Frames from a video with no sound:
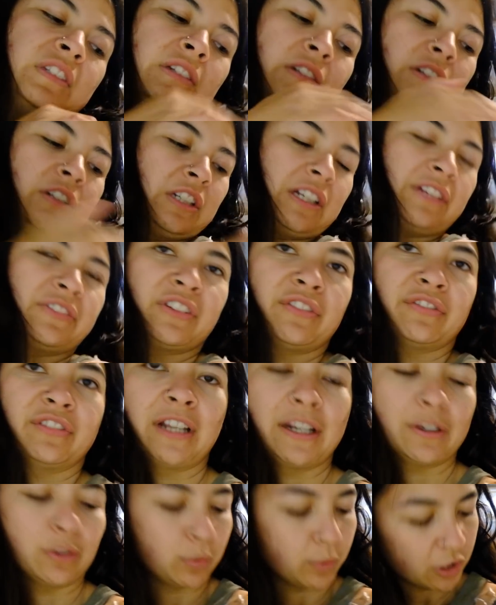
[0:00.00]
I'll have to
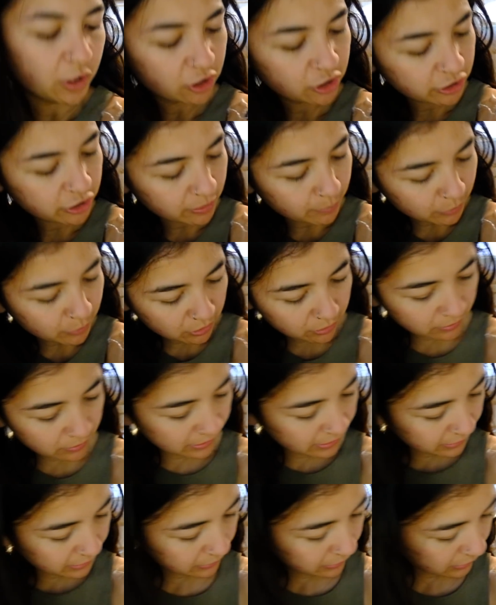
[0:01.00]
flannel wash in
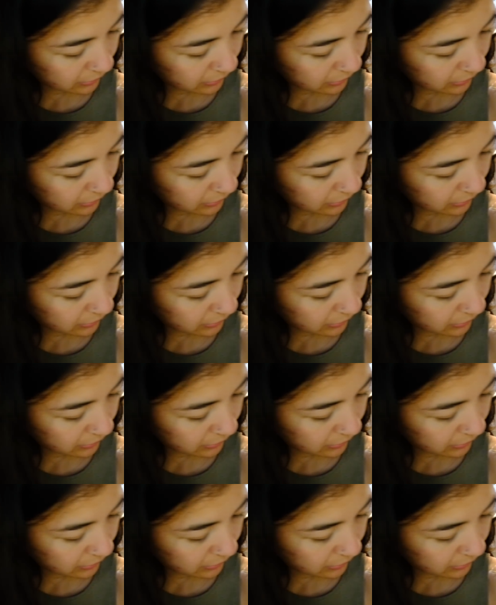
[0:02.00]
between.